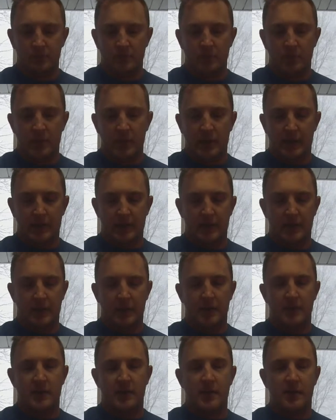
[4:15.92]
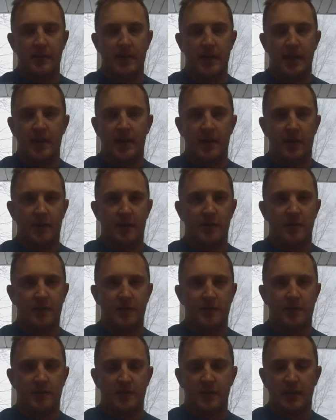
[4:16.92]
but the Terminator
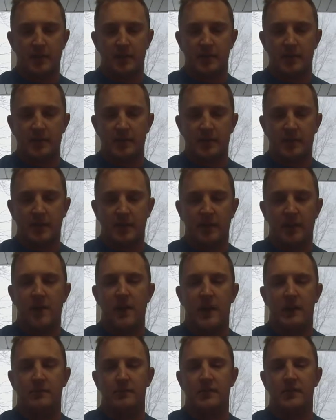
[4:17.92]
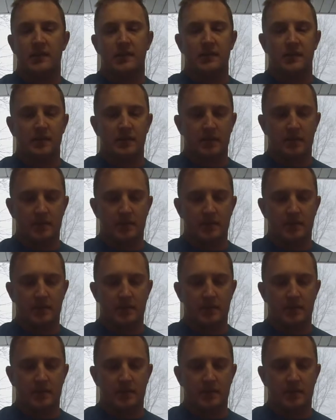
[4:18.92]
skips incredible.